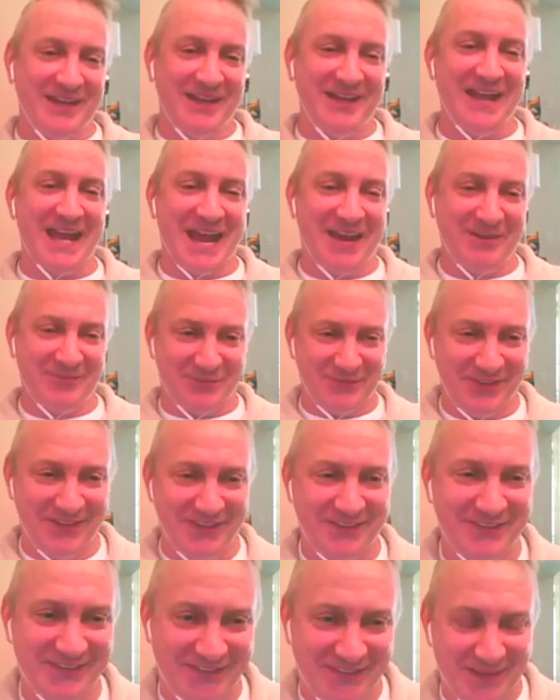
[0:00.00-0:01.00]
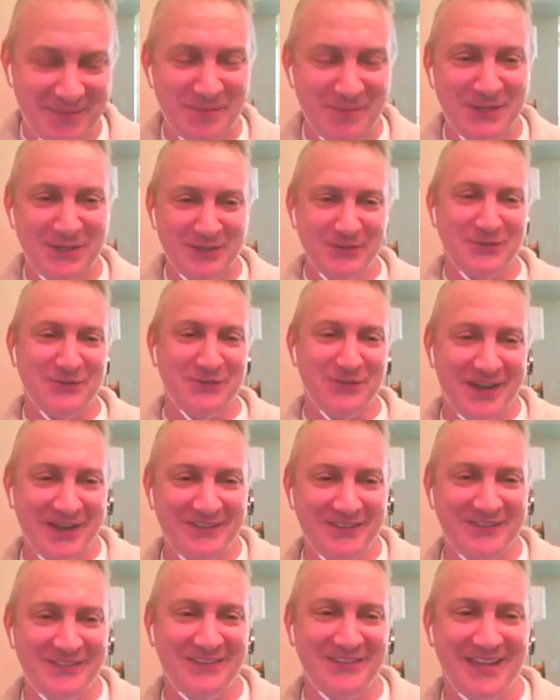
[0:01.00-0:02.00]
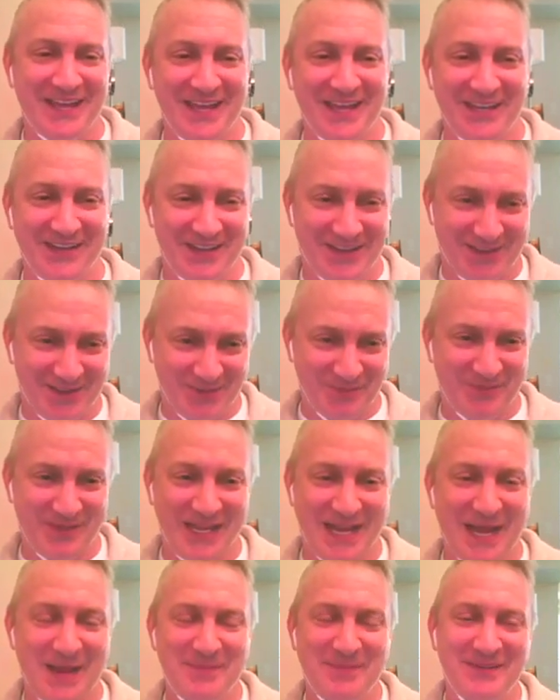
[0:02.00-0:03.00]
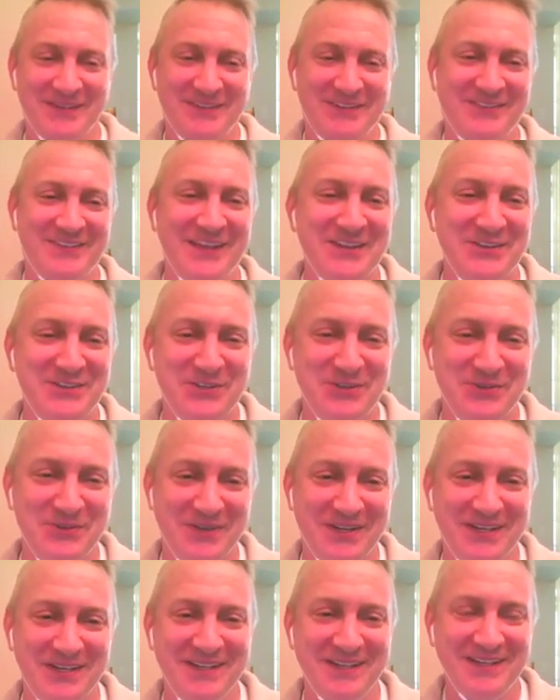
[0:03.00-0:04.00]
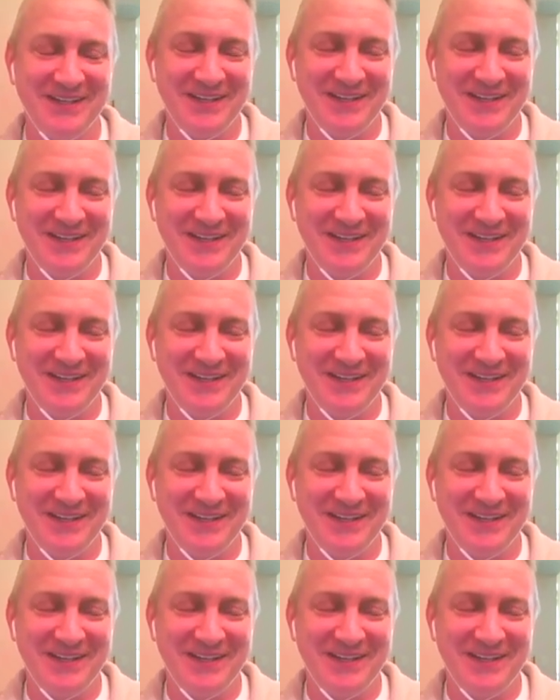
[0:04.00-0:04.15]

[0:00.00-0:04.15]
After this, send me your address, and I'll be happy to send you a